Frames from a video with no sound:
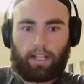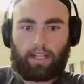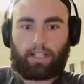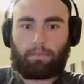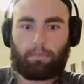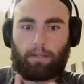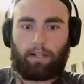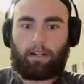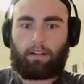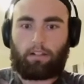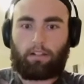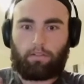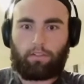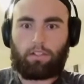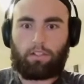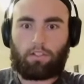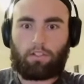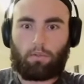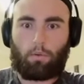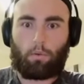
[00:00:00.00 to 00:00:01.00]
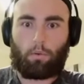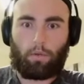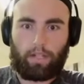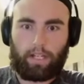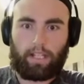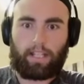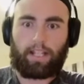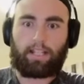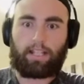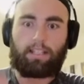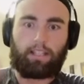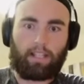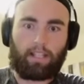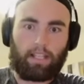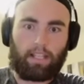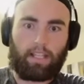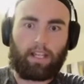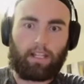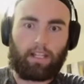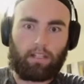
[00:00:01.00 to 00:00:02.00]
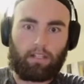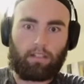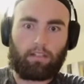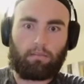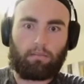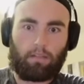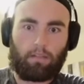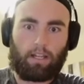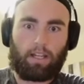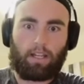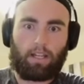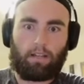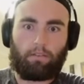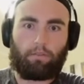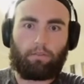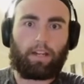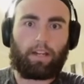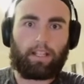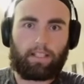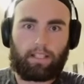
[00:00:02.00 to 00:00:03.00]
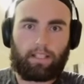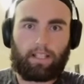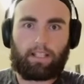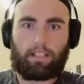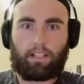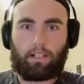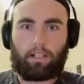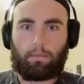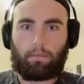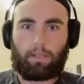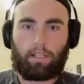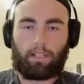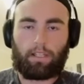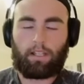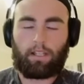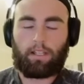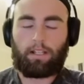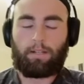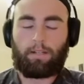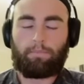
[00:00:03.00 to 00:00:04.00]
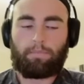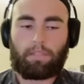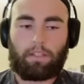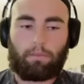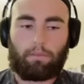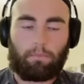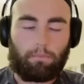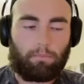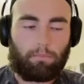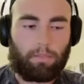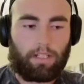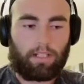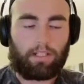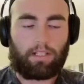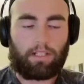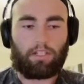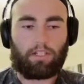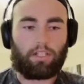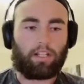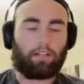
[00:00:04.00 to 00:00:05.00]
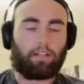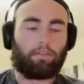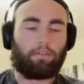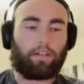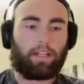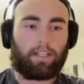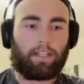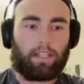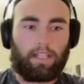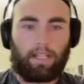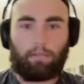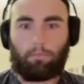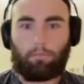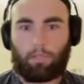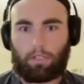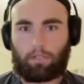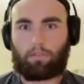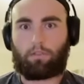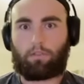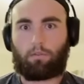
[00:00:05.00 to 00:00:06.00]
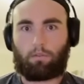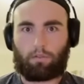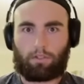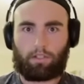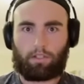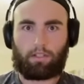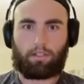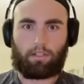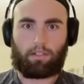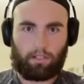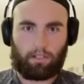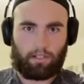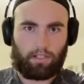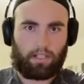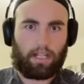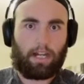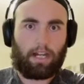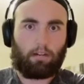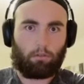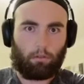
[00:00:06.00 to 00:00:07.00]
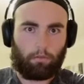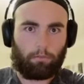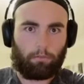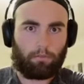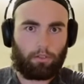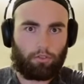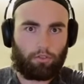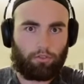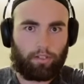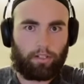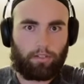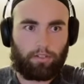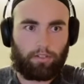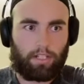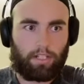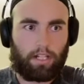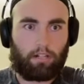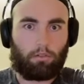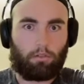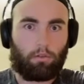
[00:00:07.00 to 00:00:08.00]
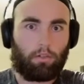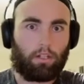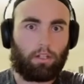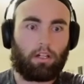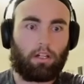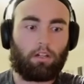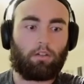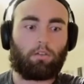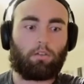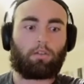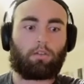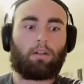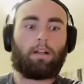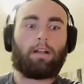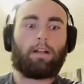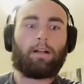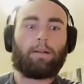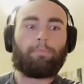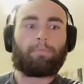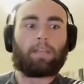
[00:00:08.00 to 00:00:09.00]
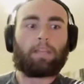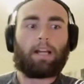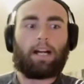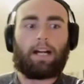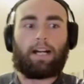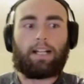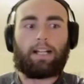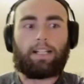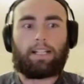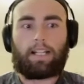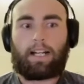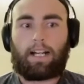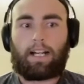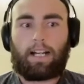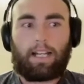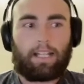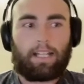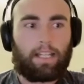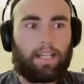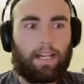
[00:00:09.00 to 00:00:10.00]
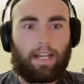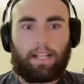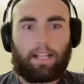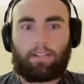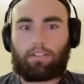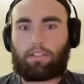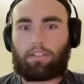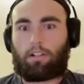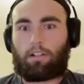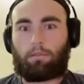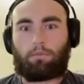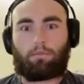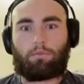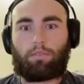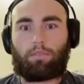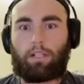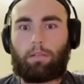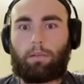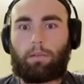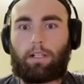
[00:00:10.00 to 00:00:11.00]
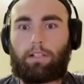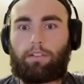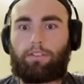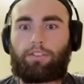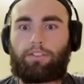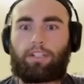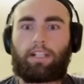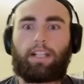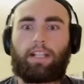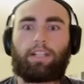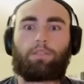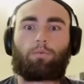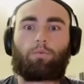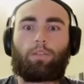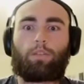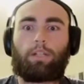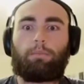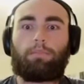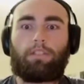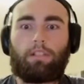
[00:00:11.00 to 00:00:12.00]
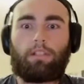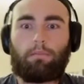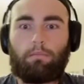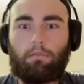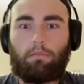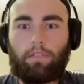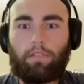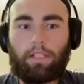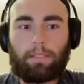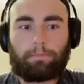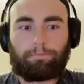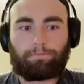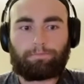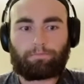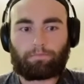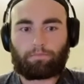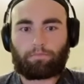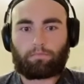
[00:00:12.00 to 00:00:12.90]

the next part of the story to get to the end uh, fight, get to the big the big C G I fight at the end, which of course is is Starro from the trailer, Starro the Conqueror. And uh, yeah, I just thought it was really well done. There's a nice rhythm to the movie.